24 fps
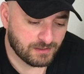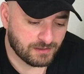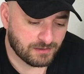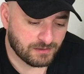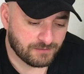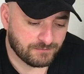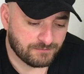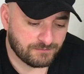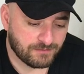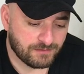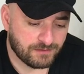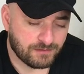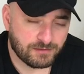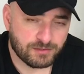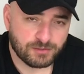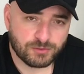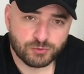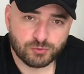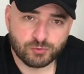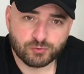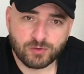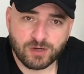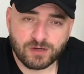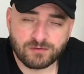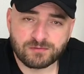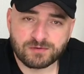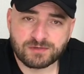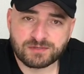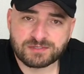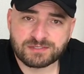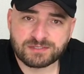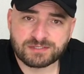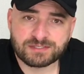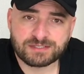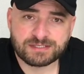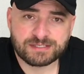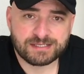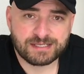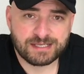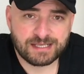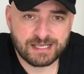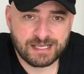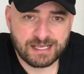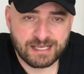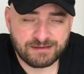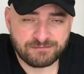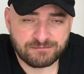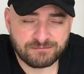With 2 hours
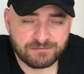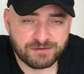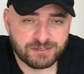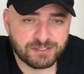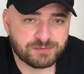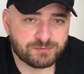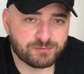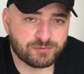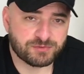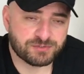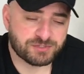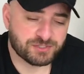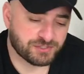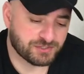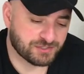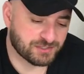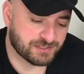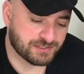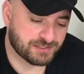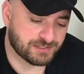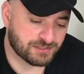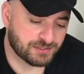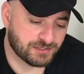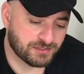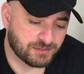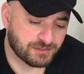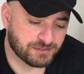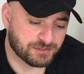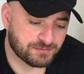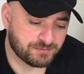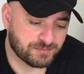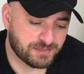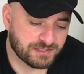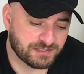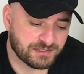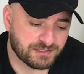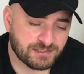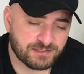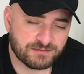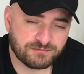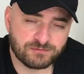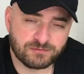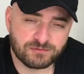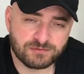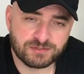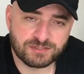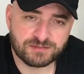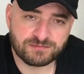average projection on sillage, best season
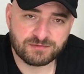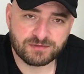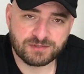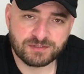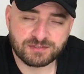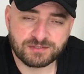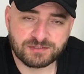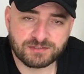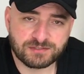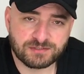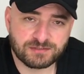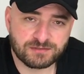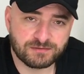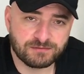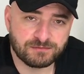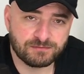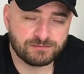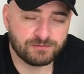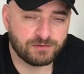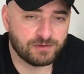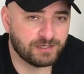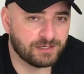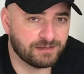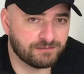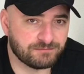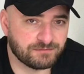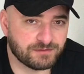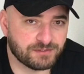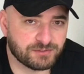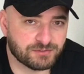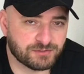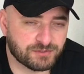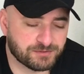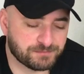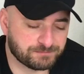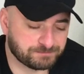for this one is fall and winter.